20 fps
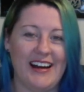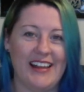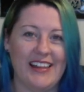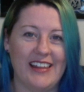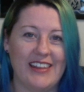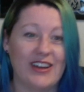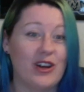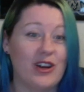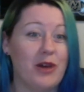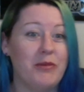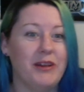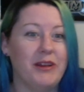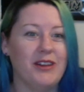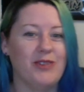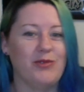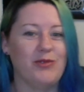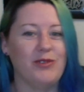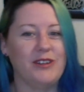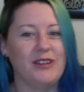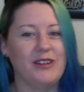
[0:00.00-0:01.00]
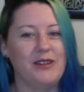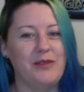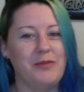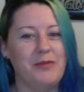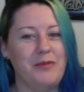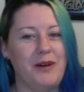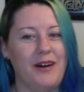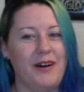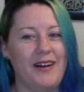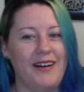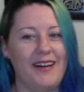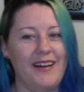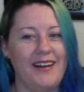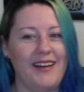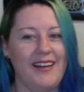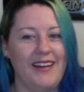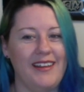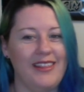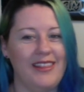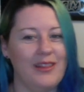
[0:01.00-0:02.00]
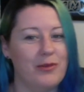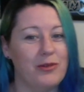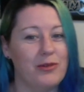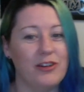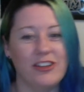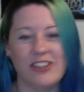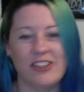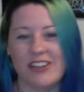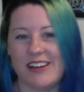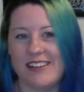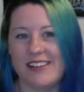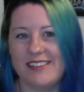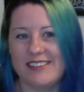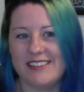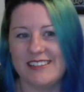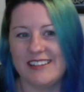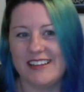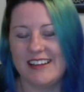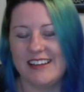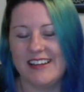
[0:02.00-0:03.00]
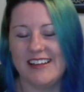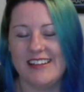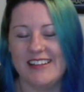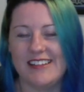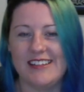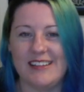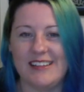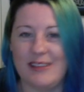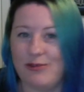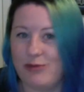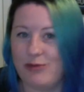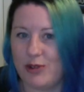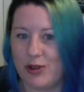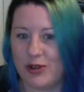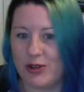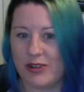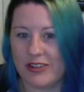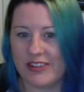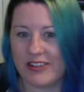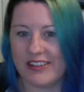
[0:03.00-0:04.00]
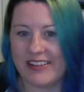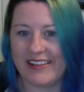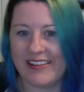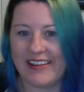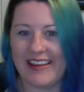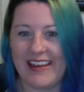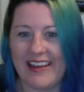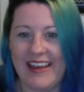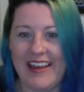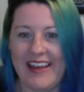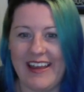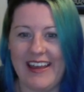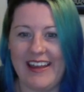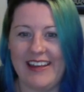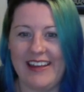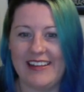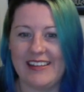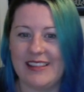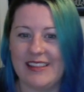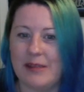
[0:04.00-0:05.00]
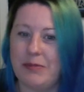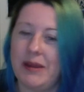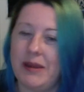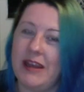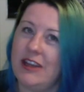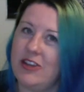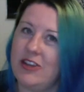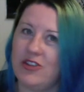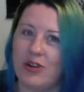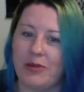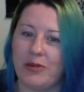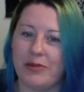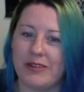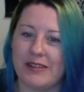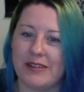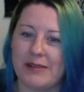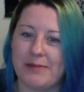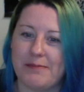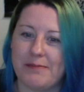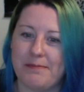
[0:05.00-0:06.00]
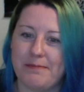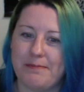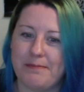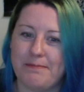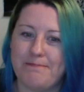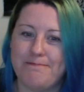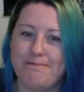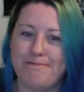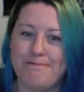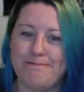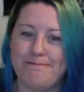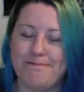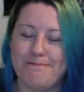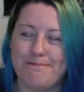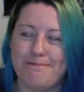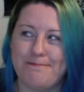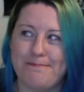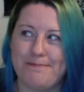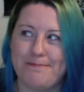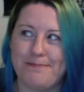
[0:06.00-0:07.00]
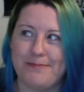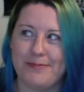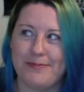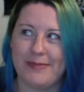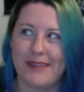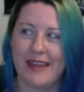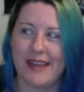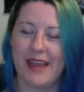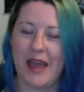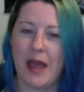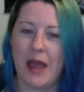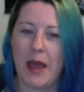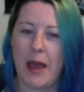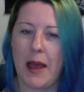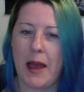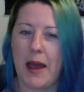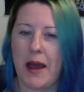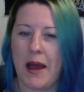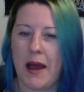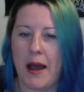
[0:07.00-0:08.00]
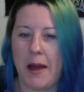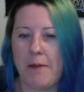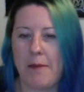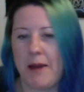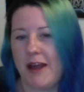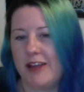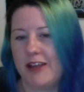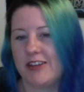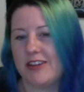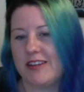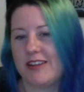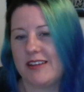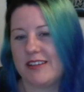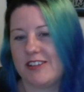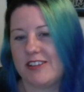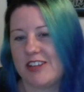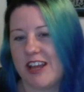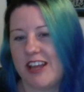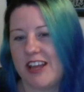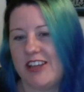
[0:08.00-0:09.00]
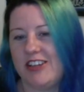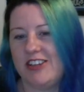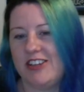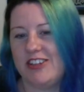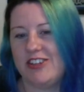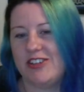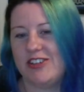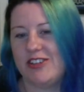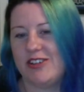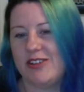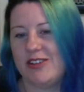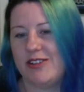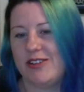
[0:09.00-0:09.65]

the comments written by The Watcher, Sin Rocks, and The Penny Drops. I might change